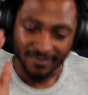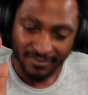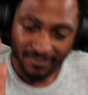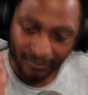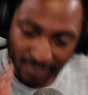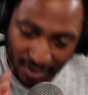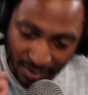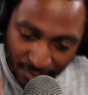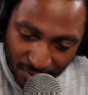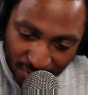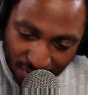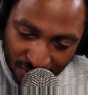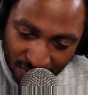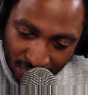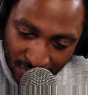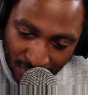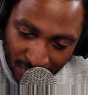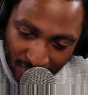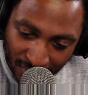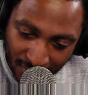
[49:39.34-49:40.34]
maybe
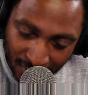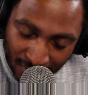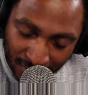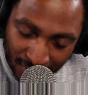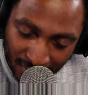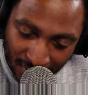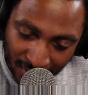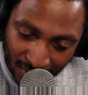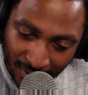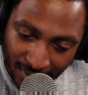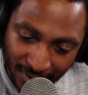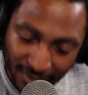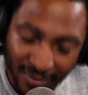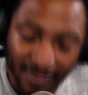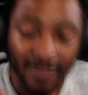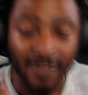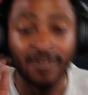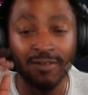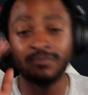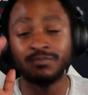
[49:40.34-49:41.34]
smoke a little loud.
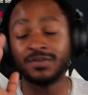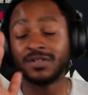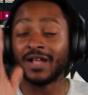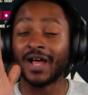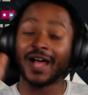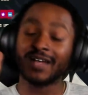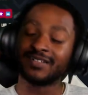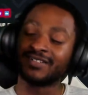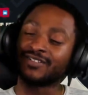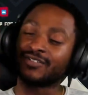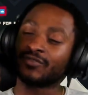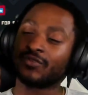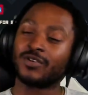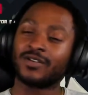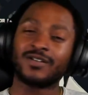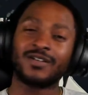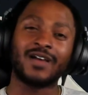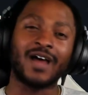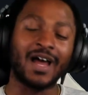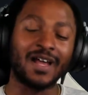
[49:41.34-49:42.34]
But I just
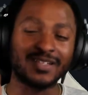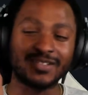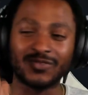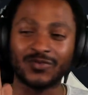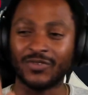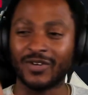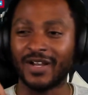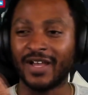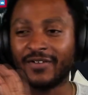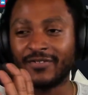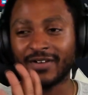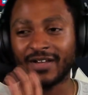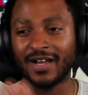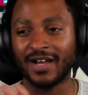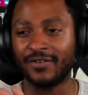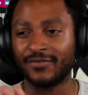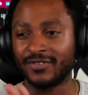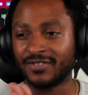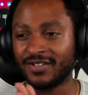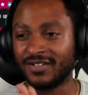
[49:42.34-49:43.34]
want I just want to have a
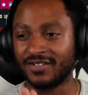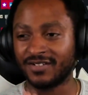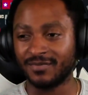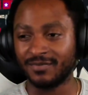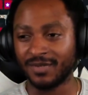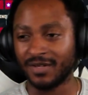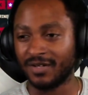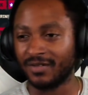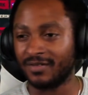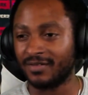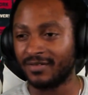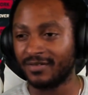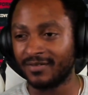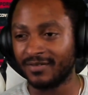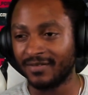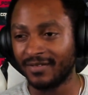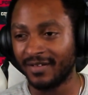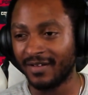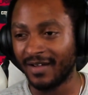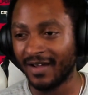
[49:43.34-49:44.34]
conversation, bro.
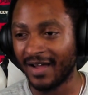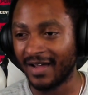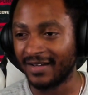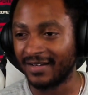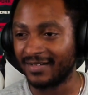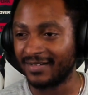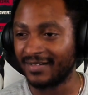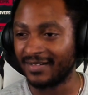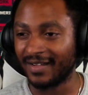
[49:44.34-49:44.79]
I